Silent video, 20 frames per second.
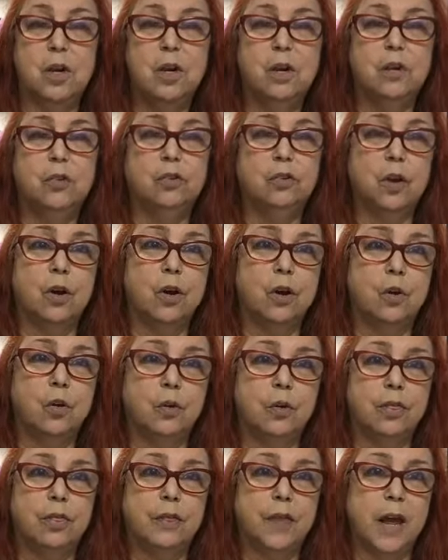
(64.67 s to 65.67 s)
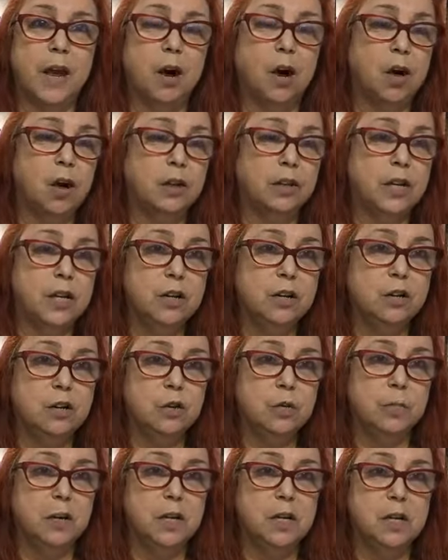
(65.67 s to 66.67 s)
So they all need
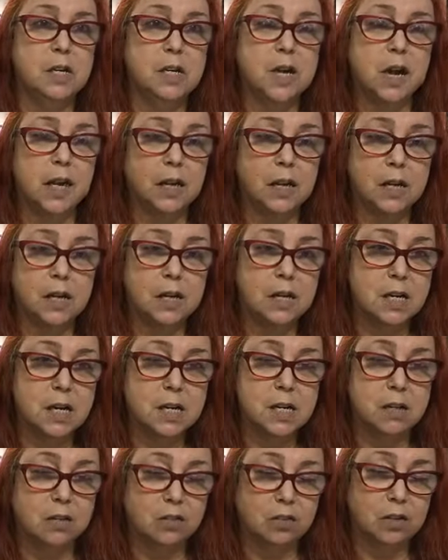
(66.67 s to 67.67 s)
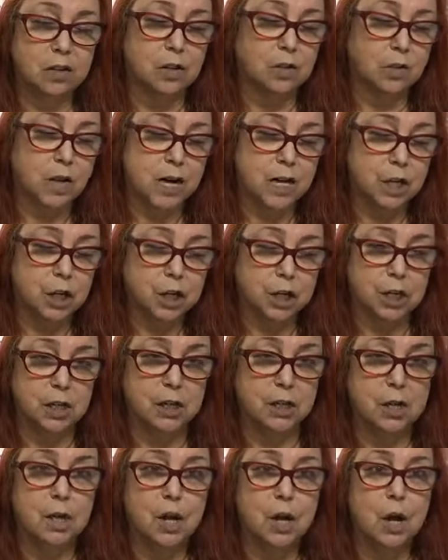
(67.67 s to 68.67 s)
to be taken into
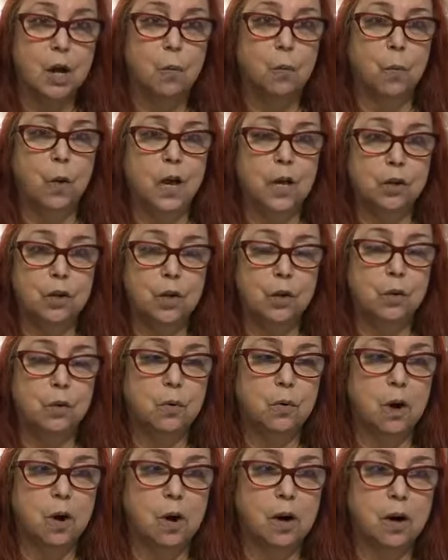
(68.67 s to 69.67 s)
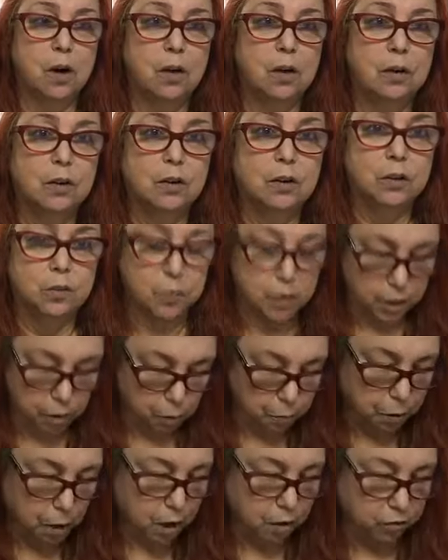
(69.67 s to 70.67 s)
consideration when you are doing your
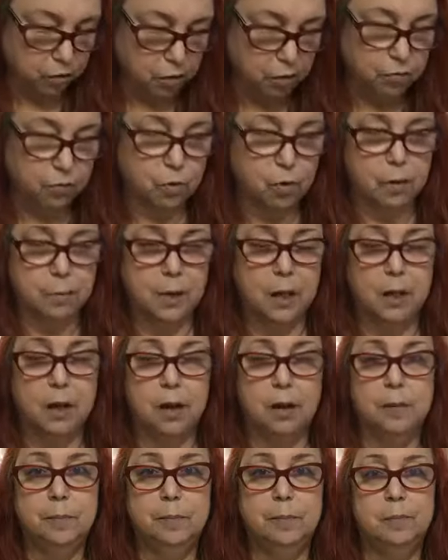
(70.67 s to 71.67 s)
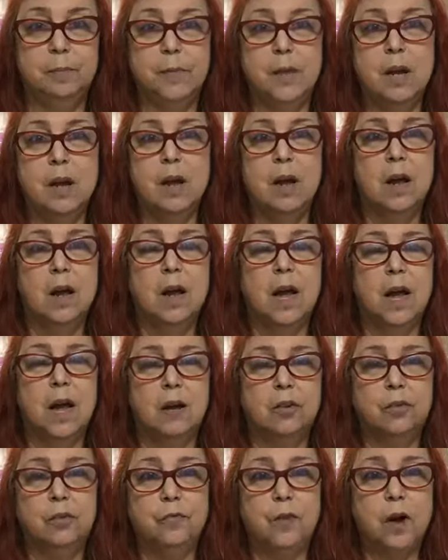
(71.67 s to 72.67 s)
pricing formula.
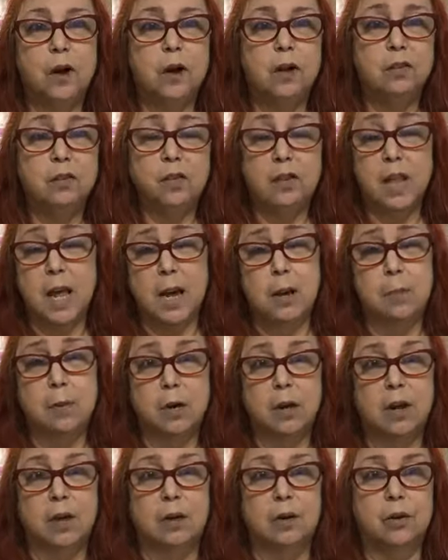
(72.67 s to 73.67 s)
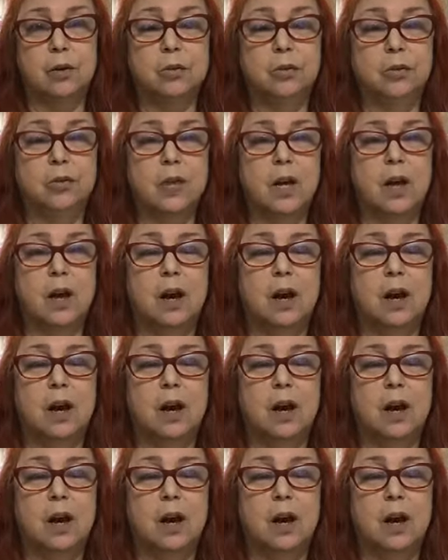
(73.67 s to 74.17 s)
As far as labor goes,